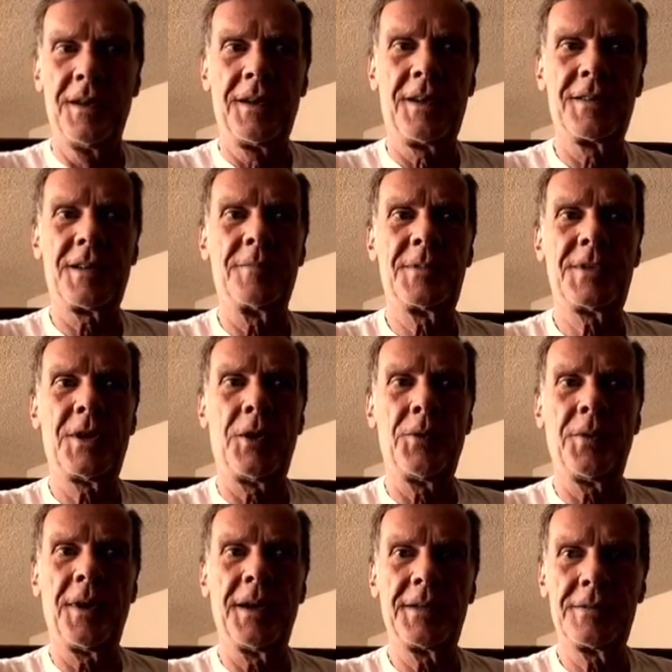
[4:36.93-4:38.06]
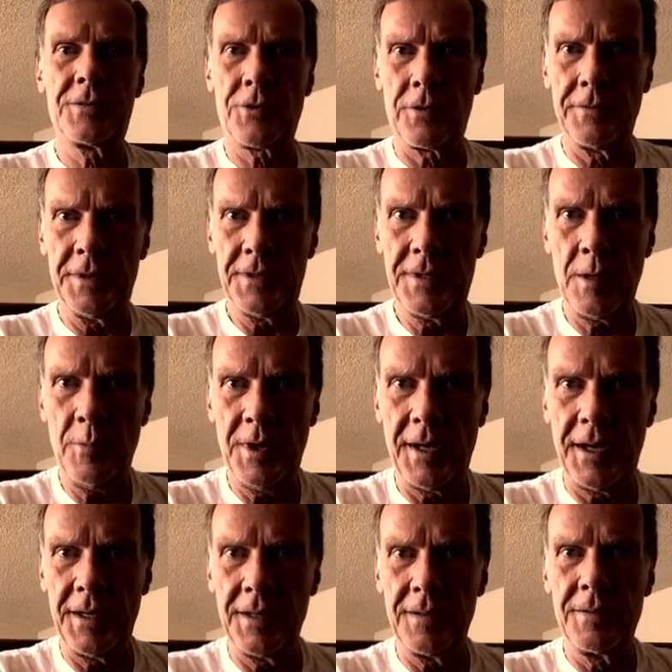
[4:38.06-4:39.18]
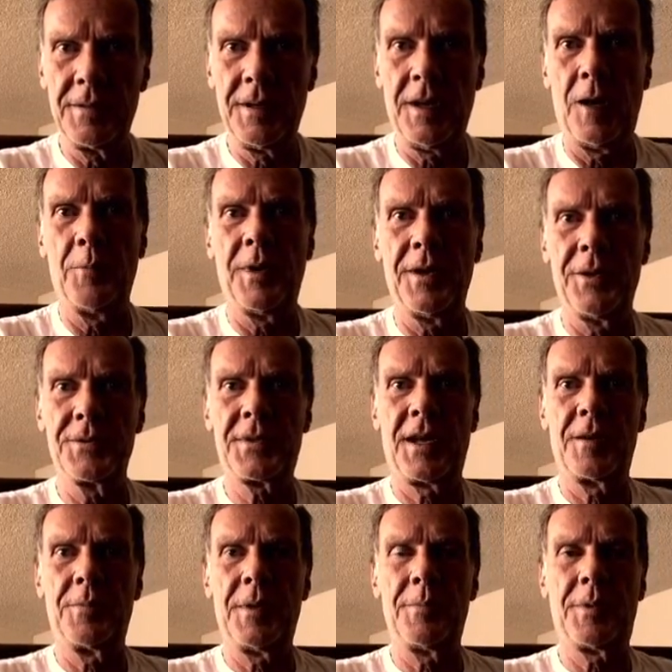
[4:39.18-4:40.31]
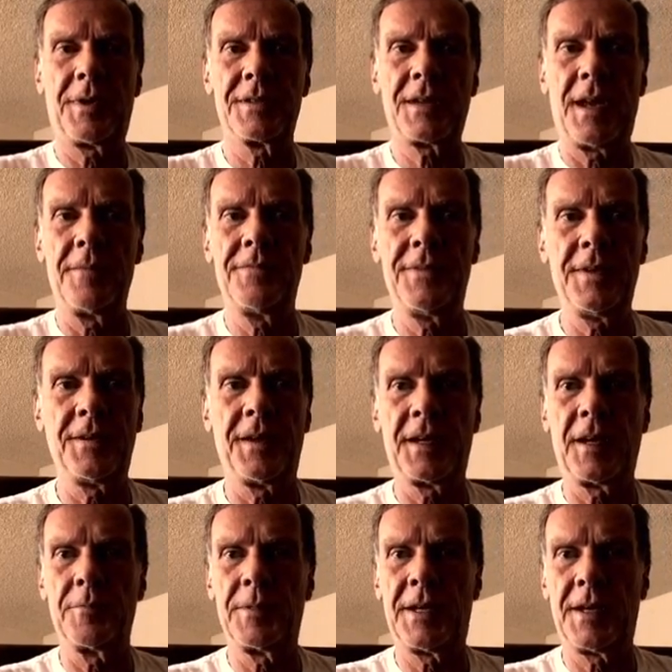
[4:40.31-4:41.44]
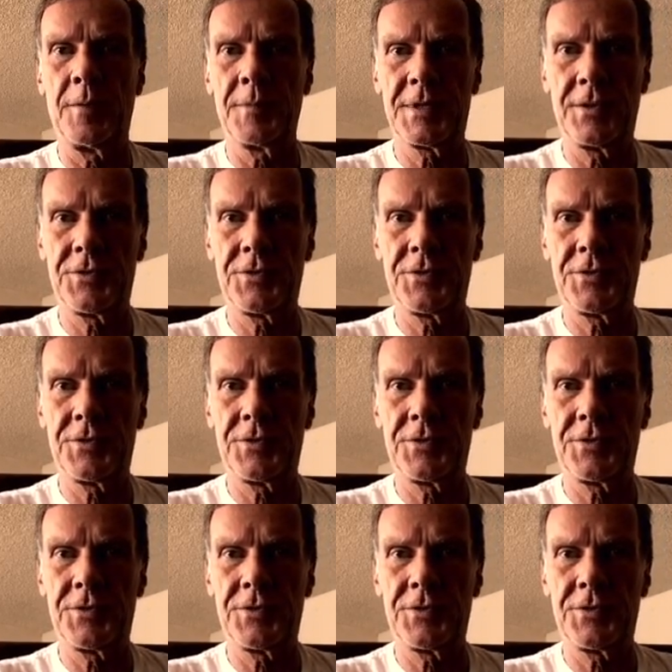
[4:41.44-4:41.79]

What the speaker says: because I'm so sort of intimidated now by those kind of people, because I feel like I've become